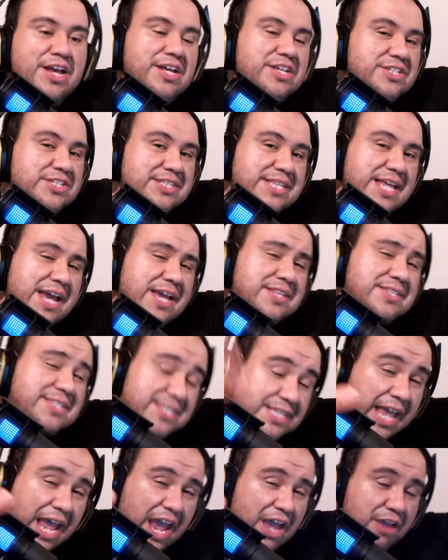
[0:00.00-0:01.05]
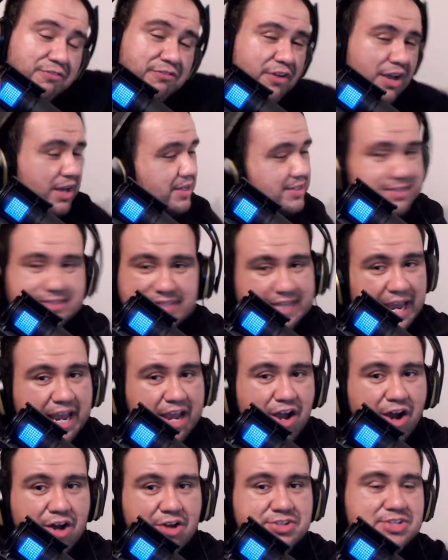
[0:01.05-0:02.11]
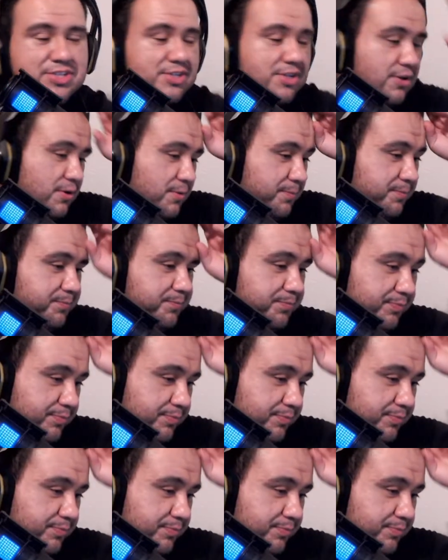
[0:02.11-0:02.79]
Stay safe. Stay awesome.